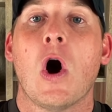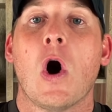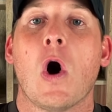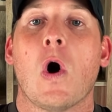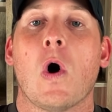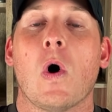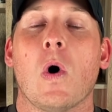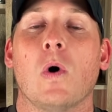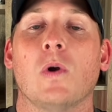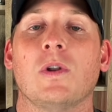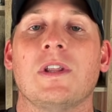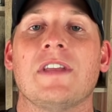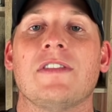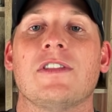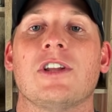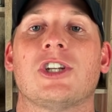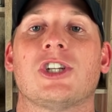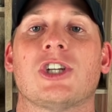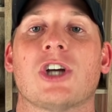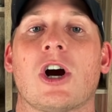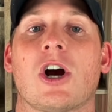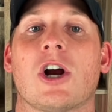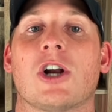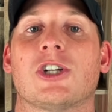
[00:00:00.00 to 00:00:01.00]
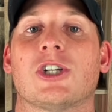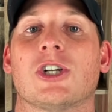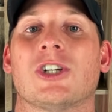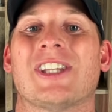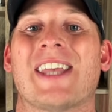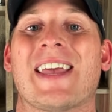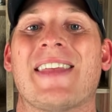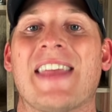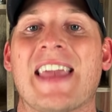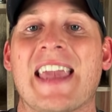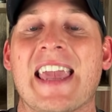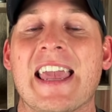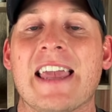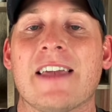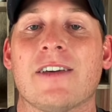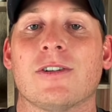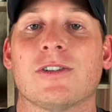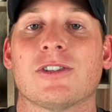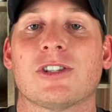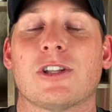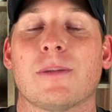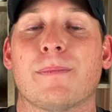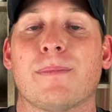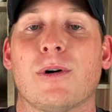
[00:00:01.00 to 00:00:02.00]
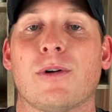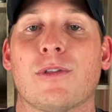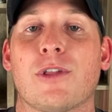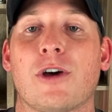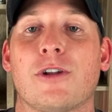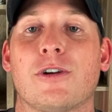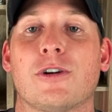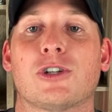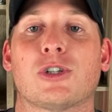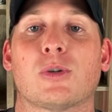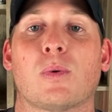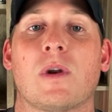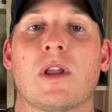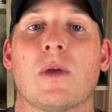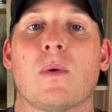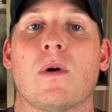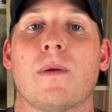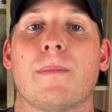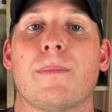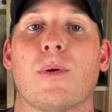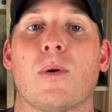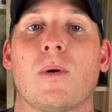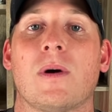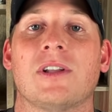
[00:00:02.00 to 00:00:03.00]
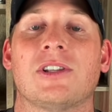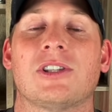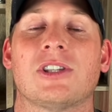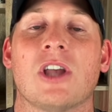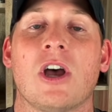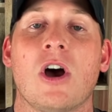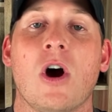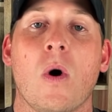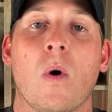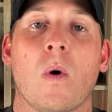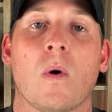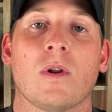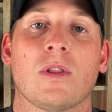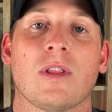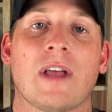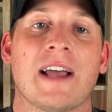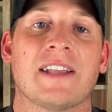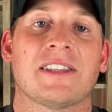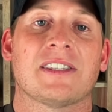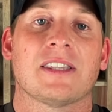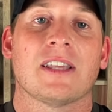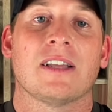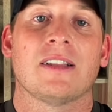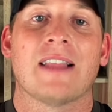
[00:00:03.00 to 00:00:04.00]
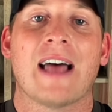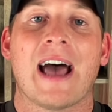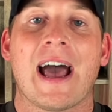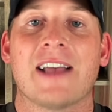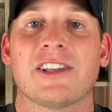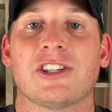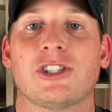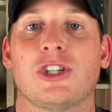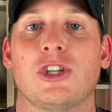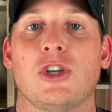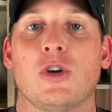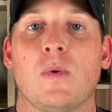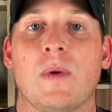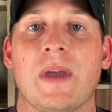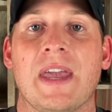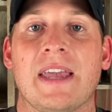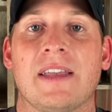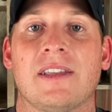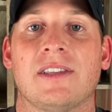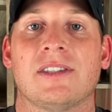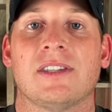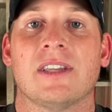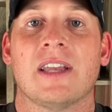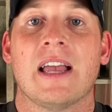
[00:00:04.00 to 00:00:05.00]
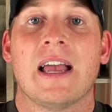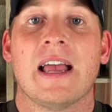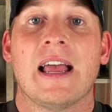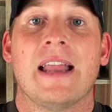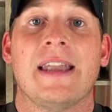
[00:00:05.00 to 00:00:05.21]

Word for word: holding the Chargers and the Eagles to both under 21 points or less the last two weeks.